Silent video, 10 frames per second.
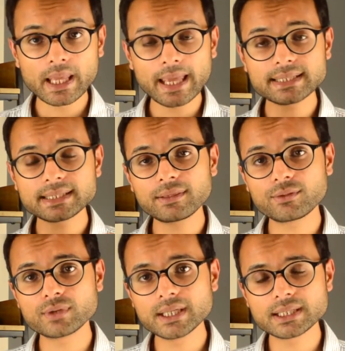ASA
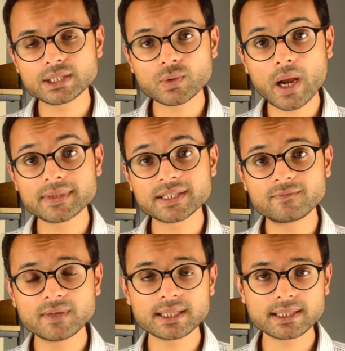3 describes
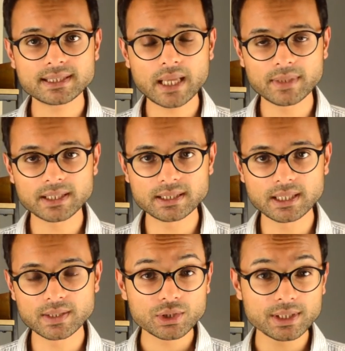severe systemic disease.